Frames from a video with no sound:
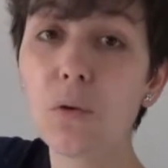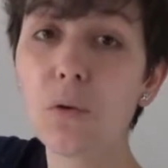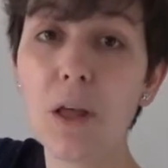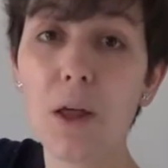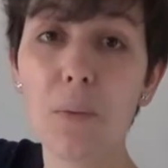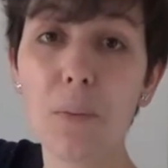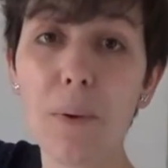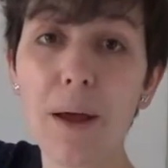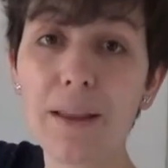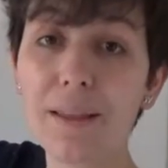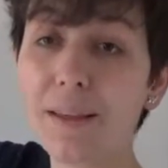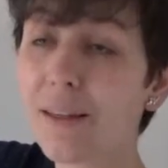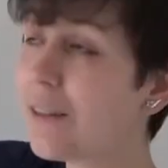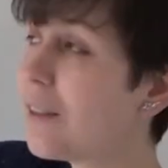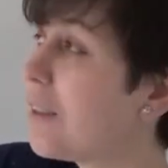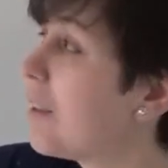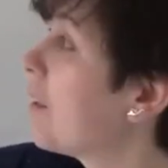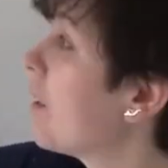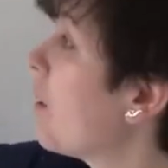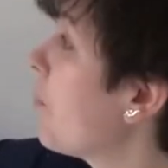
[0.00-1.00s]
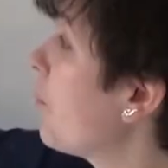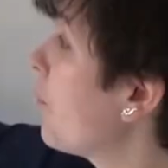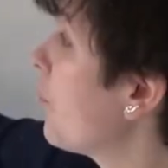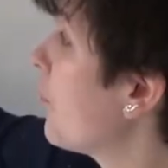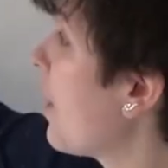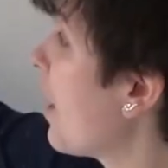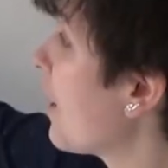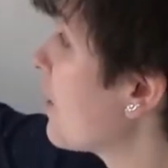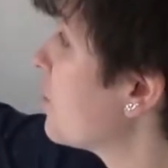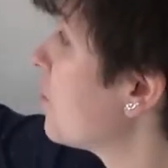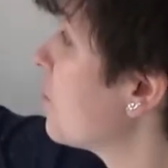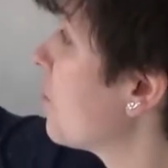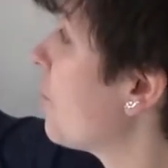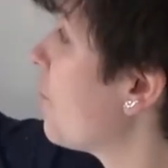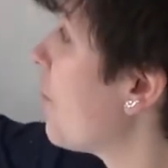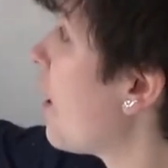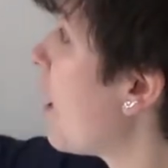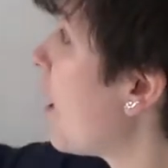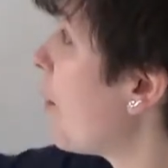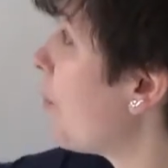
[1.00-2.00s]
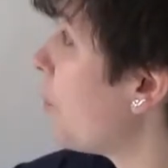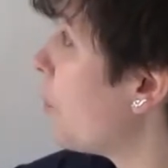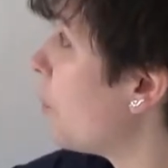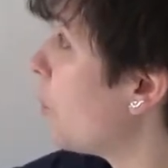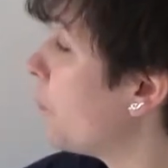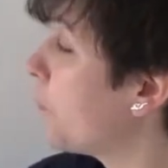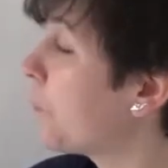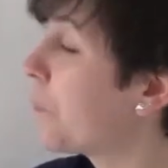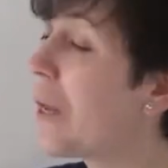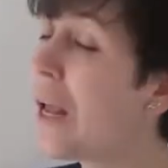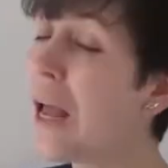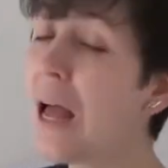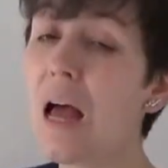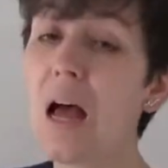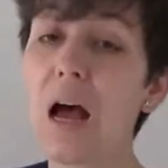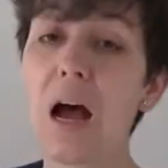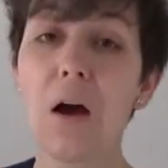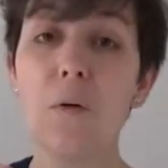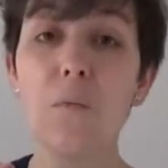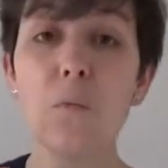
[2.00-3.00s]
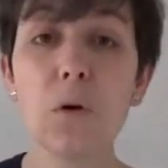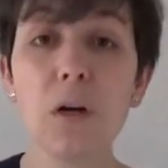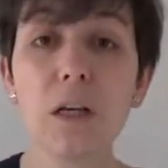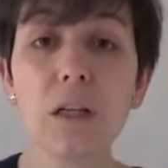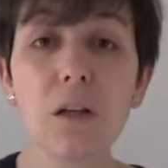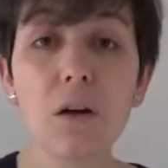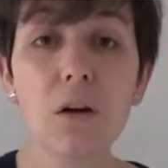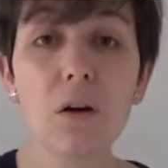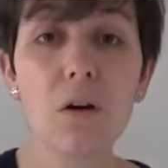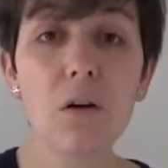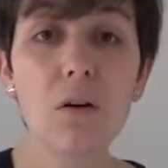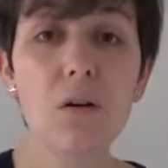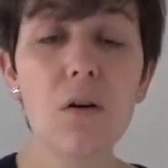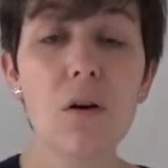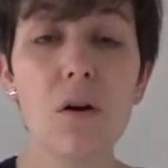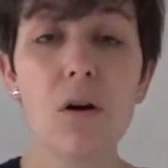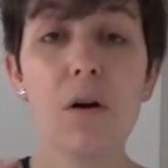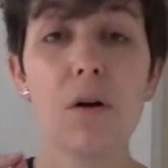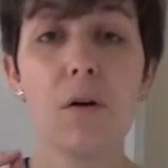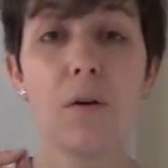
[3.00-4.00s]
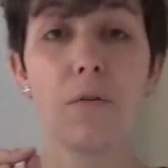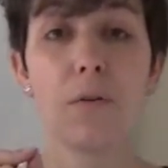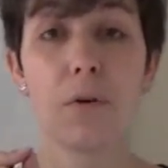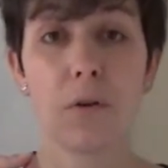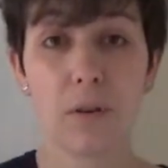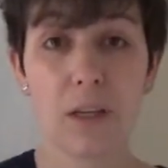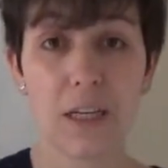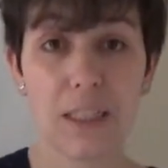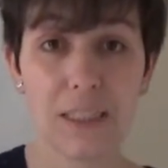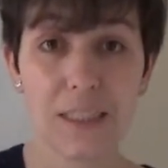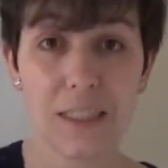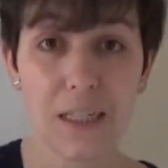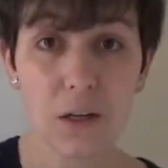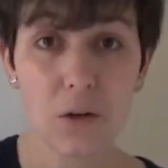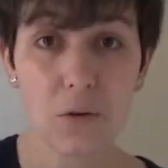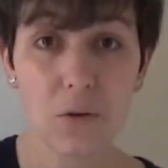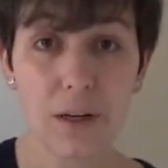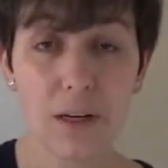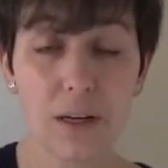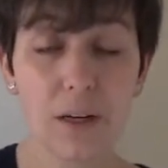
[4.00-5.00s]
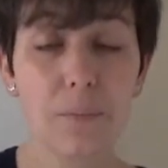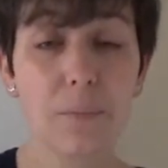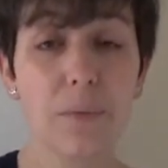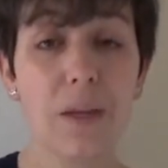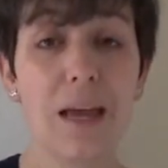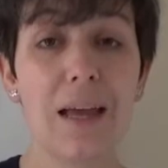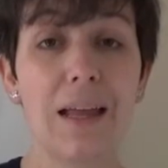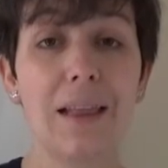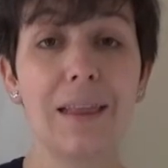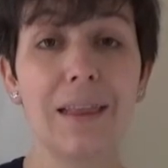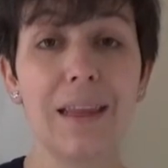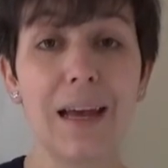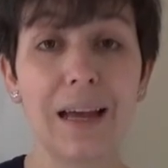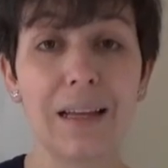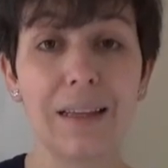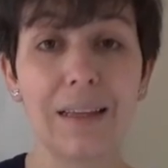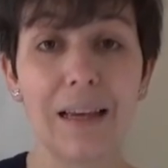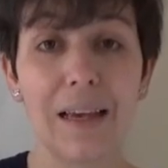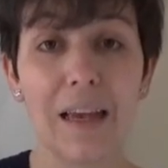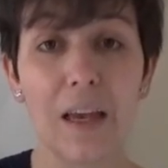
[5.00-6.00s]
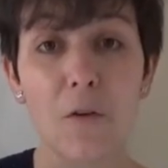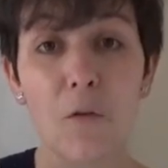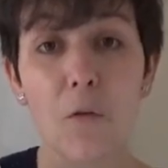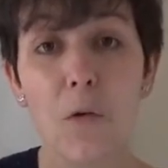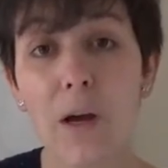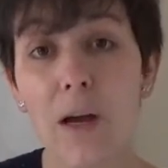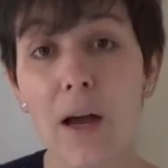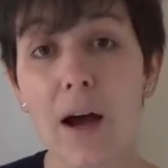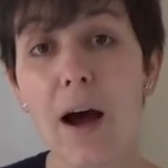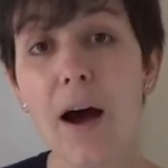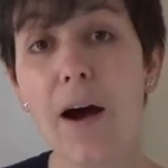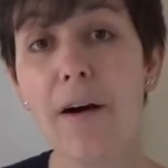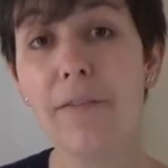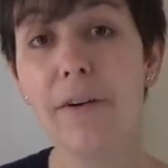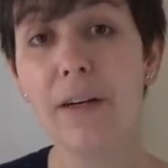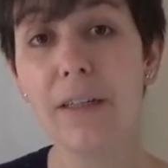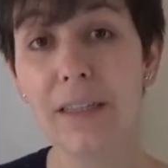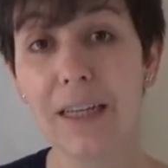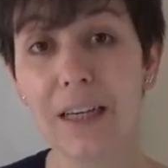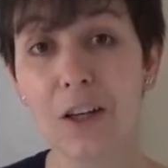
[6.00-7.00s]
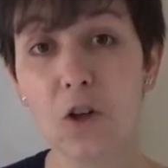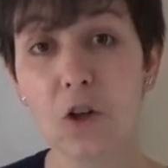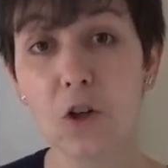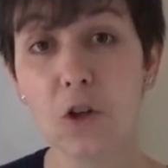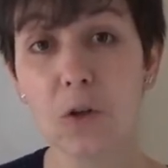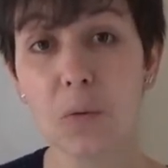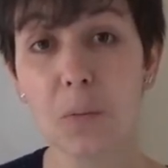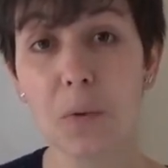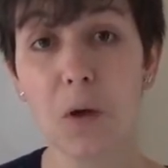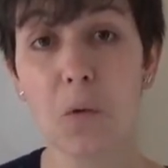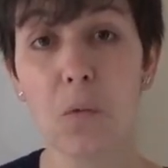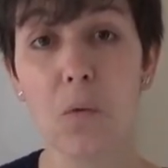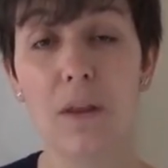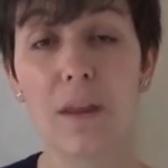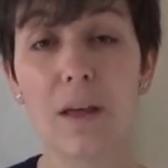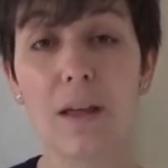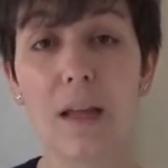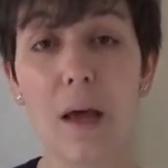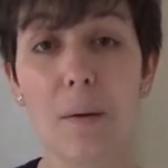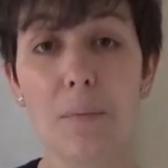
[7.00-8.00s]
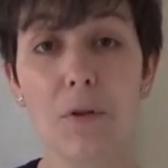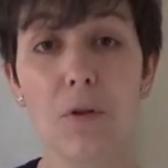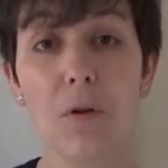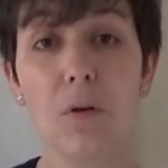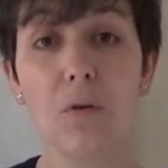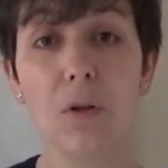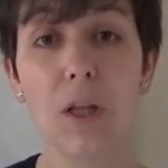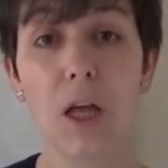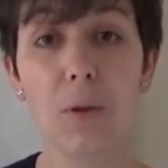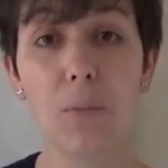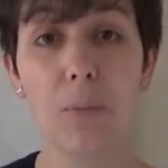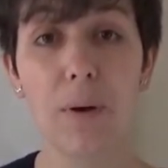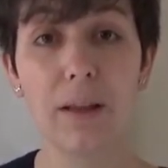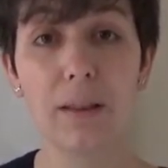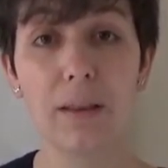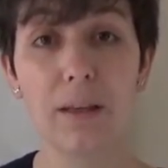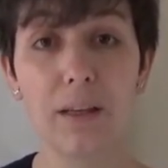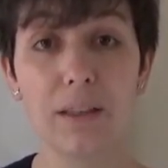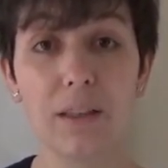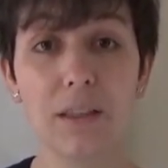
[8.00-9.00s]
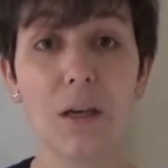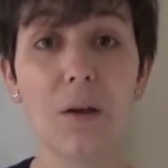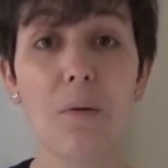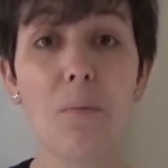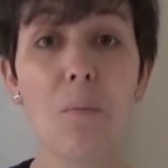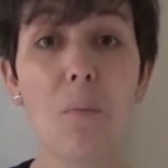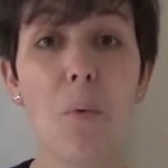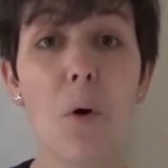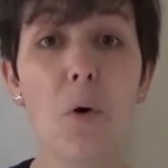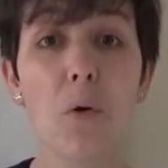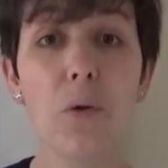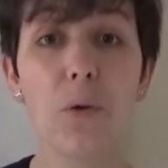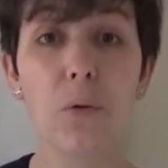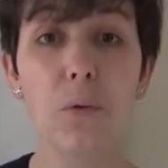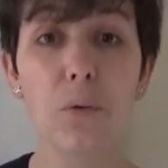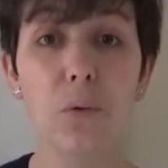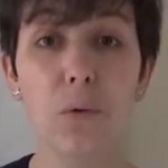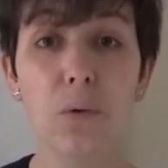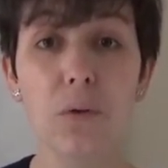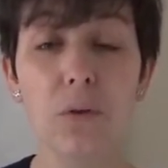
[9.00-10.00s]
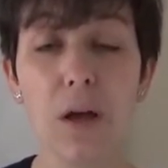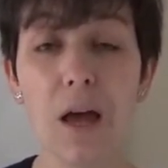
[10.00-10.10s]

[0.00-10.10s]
advantage in the production of apples. And we know from the theory that if we have an economy with an absolute advantage in both goods,